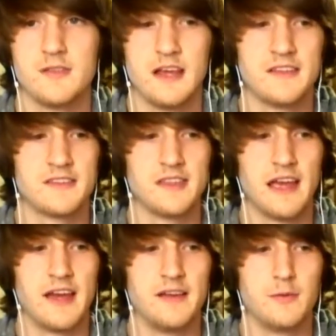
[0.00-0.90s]
that's
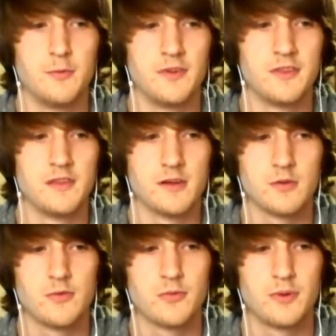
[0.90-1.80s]
that with the
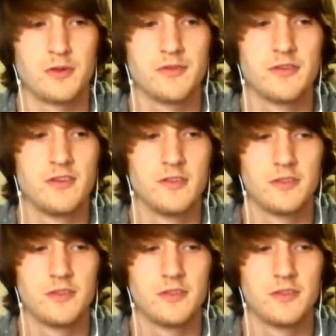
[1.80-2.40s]
equip spells.